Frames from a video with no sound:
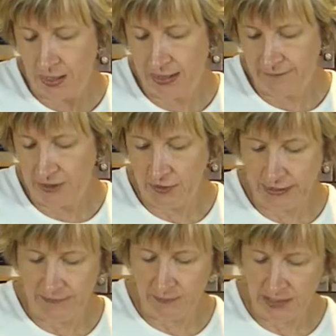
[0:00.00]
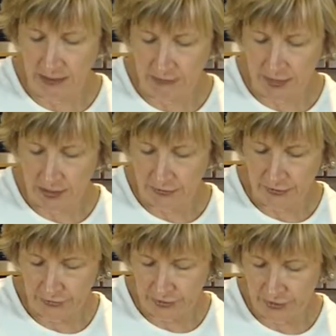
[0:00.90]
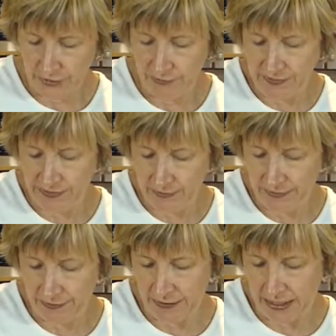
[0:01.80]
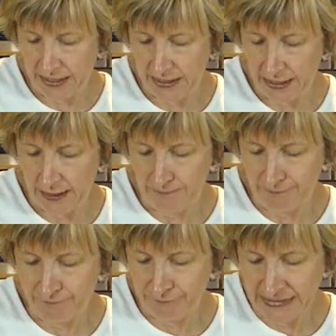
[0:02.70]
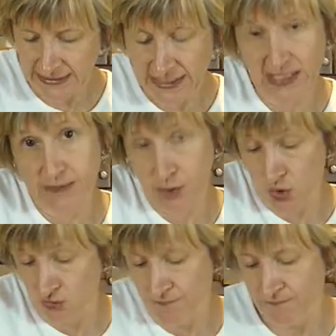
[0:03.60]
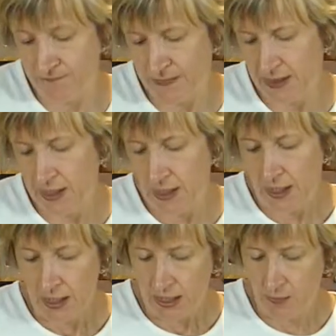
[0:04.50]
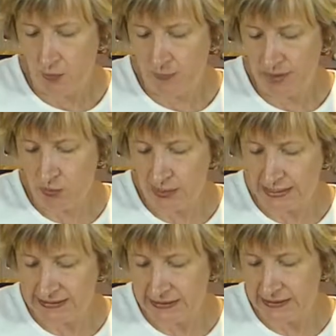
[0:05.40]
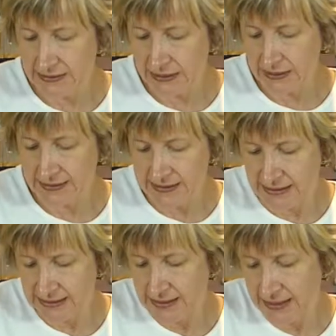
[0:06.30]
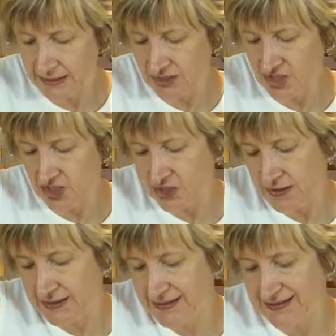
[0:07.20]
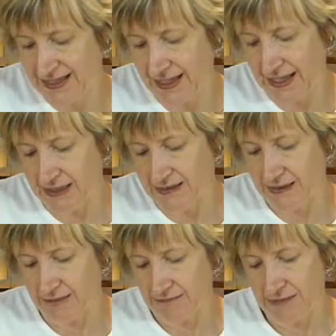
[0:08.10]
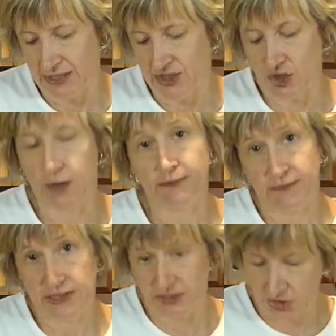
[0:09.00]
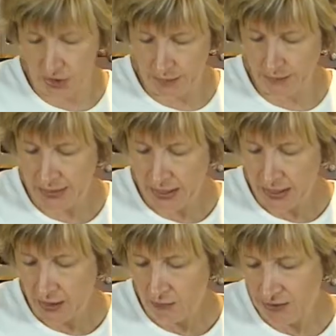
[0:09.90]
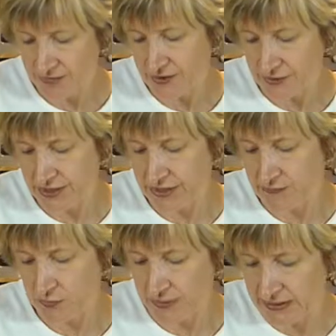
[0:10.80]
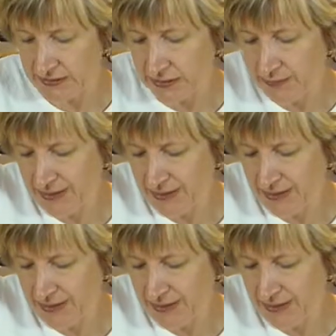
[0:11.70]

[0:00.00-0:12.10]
Now, if you don't have a melon baller, you can do this with a teaspoon. It won't be quite as easy because this thing has is sharp, whereas your teaspoon isn't.